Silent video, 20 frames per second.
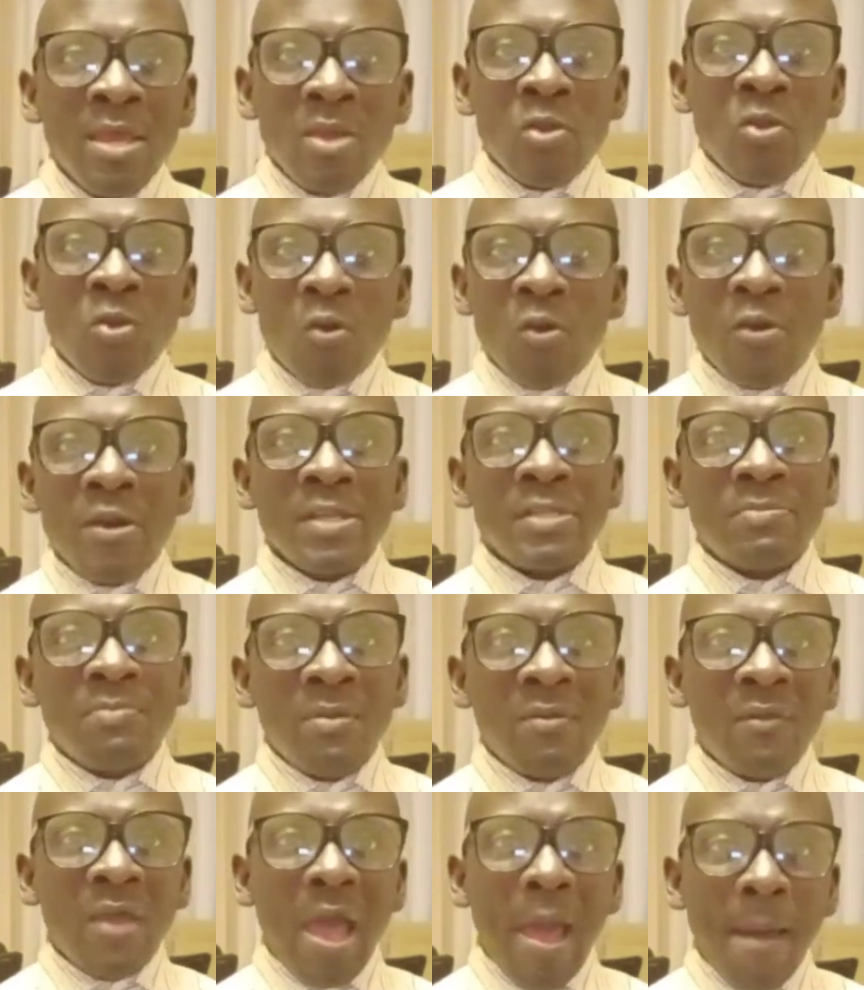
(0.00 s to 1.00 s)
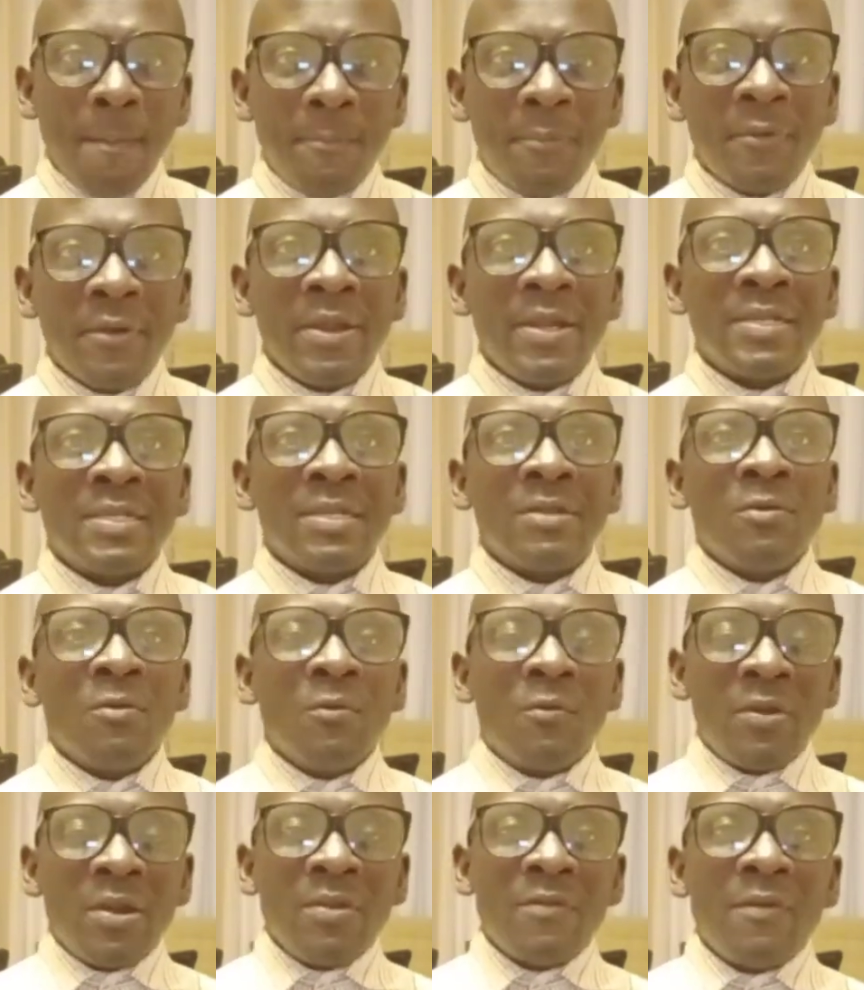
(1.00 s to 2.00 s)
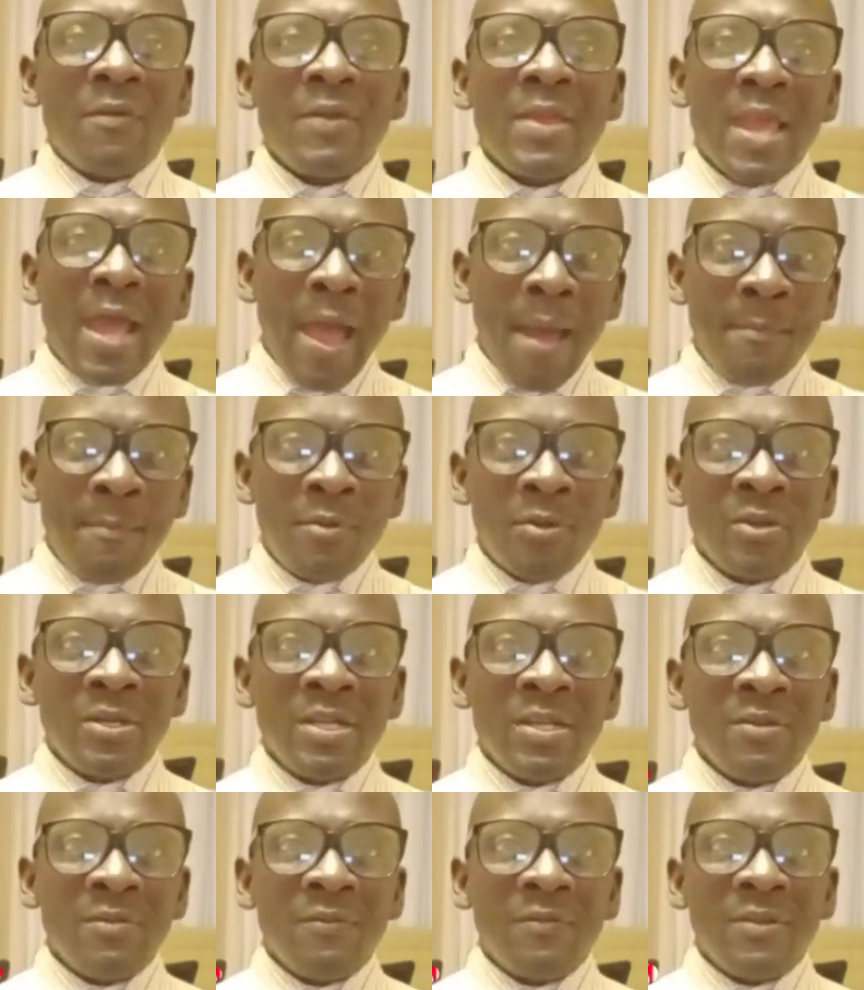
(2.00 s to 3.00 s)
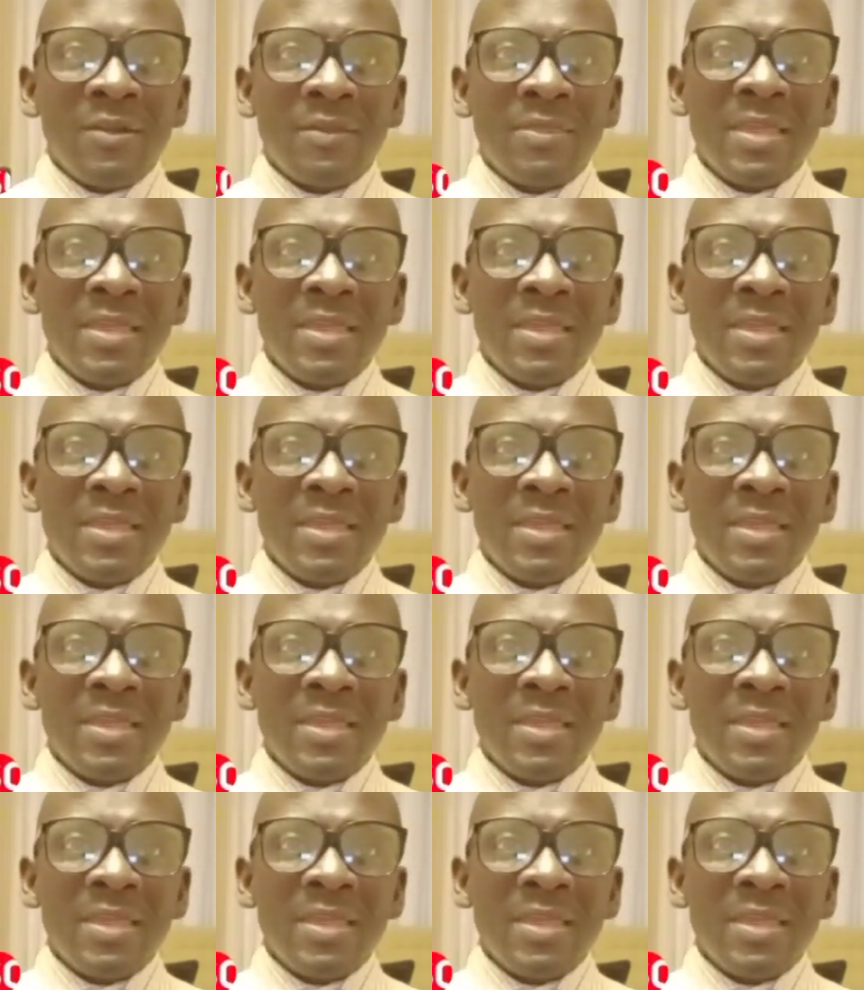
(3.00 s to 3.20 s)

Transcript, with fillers: You'll always be updated whenever we upload a new video.